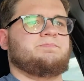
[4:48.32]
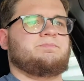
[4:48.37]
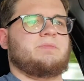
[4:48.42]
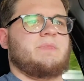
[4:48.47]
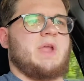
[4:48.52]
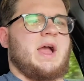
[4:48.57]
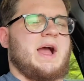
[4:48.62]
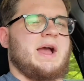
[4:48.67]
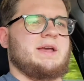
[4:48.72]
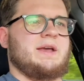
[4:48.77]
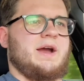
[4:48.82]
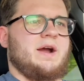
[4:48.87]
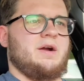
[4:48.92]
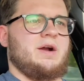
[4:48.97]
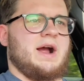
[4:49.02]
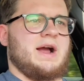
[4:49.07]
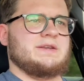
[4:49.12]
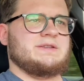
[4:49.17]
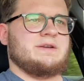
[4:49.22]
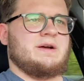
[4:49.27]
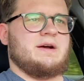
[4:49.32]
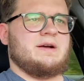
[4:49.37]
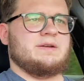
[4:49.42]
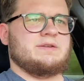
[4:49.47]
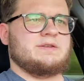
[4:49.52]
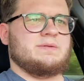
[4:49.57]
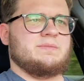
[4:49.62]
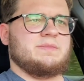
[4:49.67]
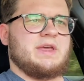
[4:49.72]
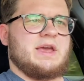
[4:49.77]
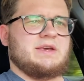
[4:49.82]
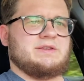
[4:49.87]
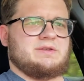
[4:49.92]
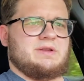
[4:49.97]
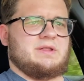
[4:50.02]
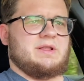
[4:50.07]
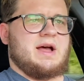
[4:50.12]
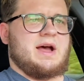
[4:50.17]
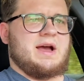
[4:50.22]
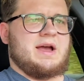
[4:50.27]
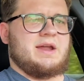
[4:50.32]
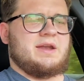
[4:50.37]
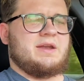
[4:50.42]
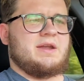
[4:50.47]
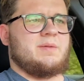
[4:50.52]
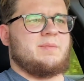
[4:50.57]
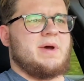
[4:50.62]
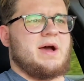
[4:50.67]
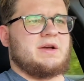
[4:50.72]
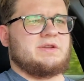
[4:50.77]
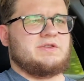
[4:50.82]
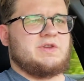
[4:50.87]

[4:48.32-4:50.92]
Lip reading: I saw some things online about